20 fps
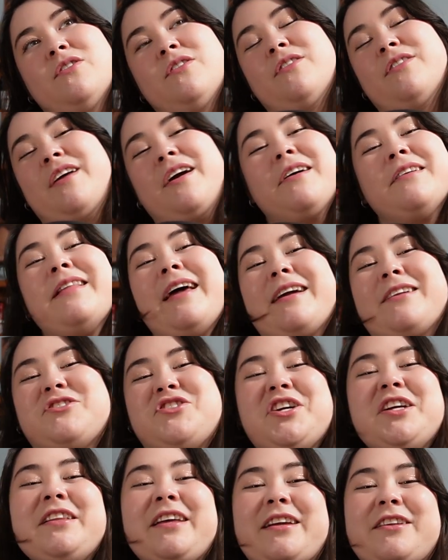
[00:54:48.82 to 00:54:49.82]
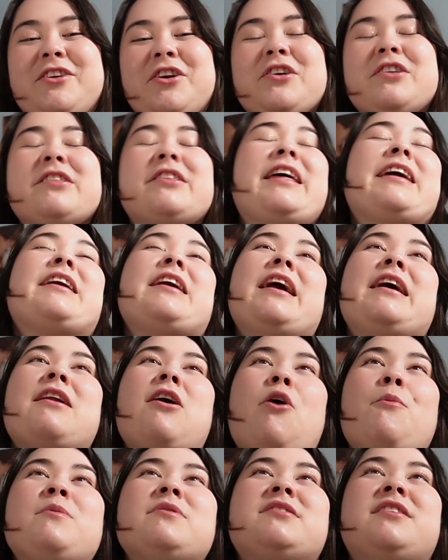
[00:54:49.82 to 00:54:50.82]
they're like chilling you're like it
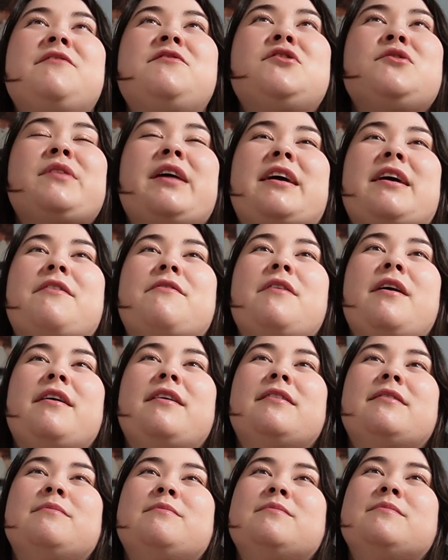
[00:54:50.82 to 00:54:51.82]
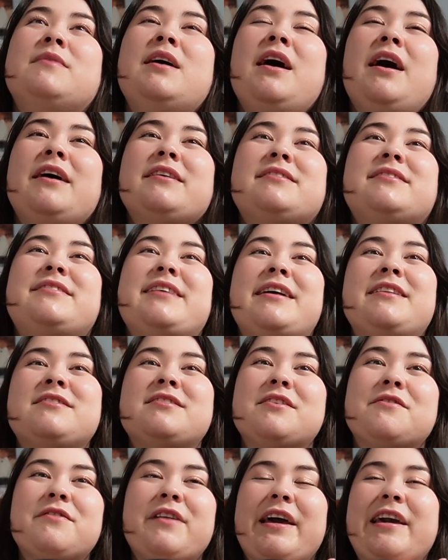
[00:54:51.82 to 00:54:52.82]
almost gives you like a a, a
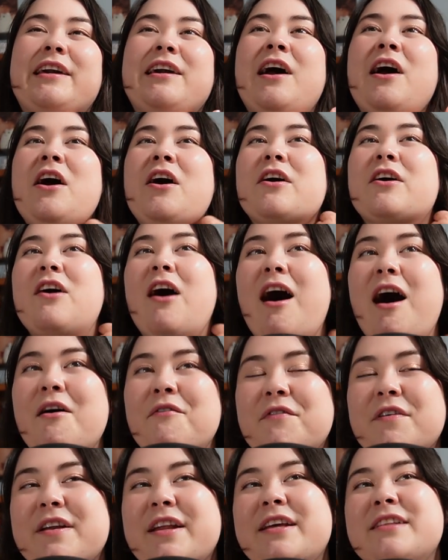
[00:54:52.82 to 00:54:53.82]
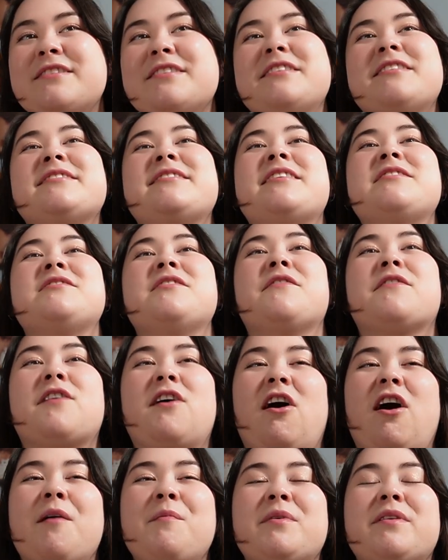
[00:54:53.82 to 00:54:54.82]
sense of like confidence and a sense of
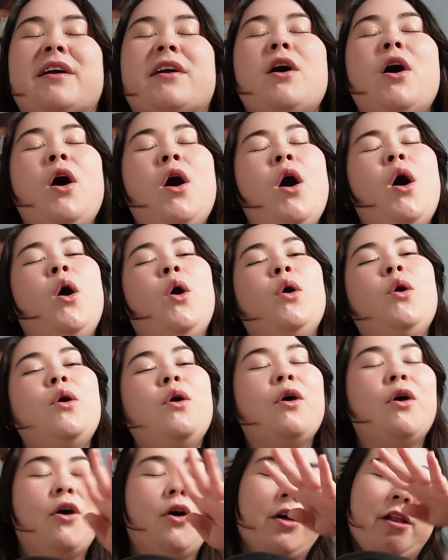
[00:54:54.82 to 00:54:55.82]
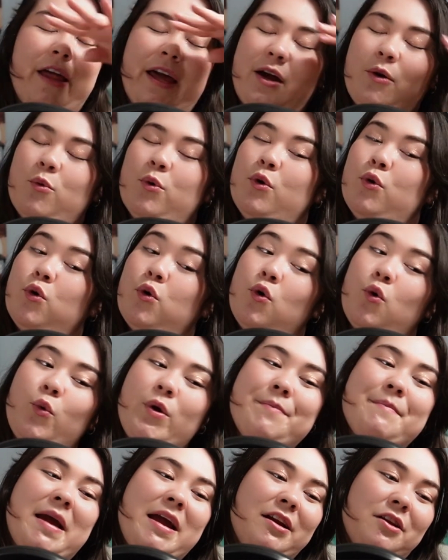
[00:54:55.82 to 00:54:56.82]
calm. You're like, oh, like whew,
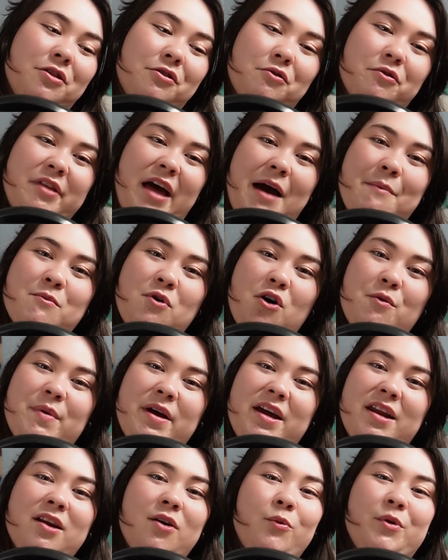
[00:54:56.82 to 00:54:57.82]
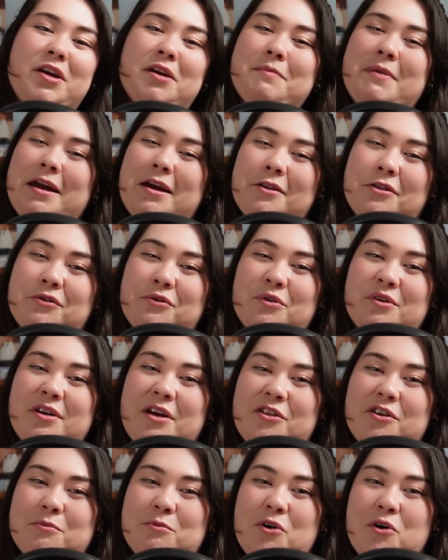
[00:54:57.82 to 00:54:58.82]
we made it through that moment. We can make it through
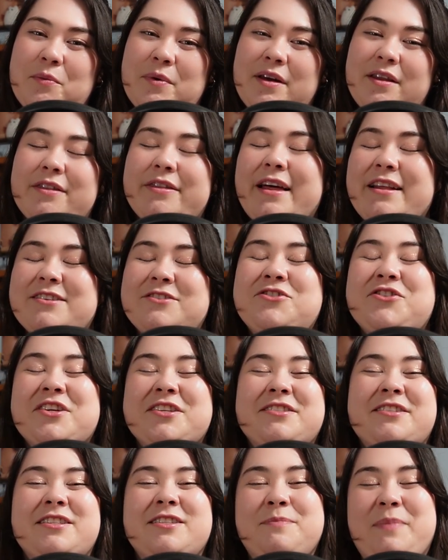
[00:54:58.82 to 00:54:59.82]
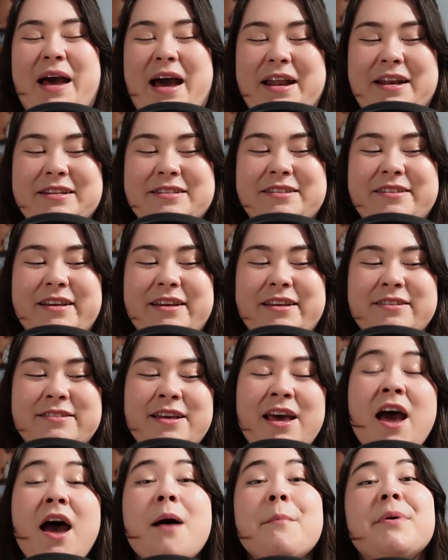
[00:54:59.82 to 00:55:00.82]
another moment. That's just as bad as this.
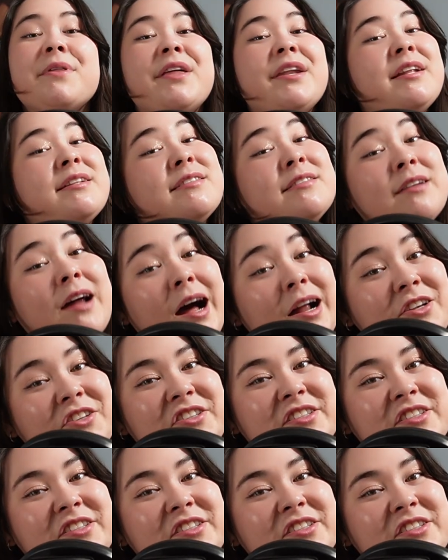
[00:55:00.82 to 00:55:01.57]
But then it's not